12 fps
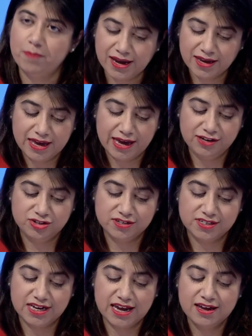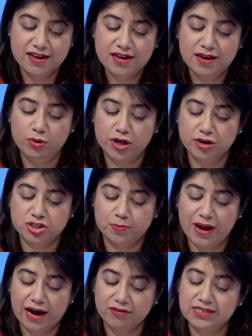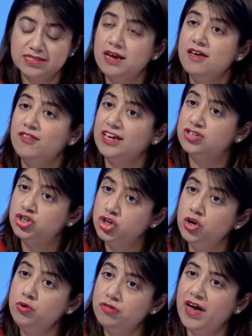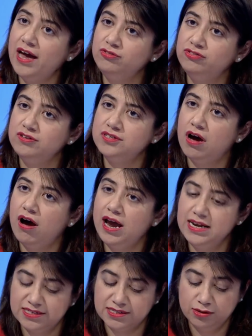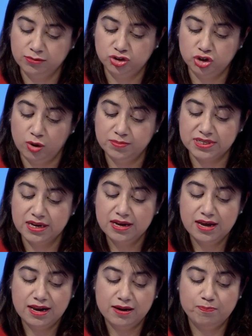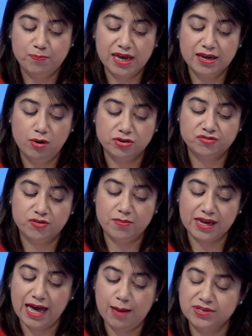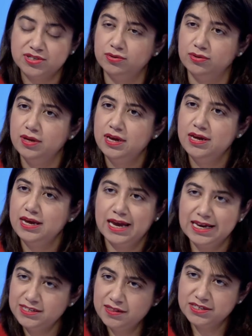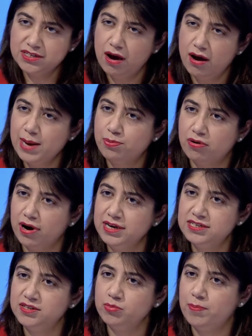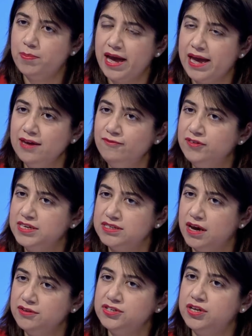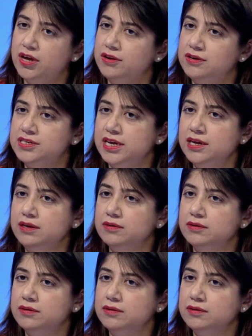Banking Agency will go to Paris. That's 2,000 highly skilled jobs being lost from the capital. Isn't this a high price that we're paying for this uncertainty?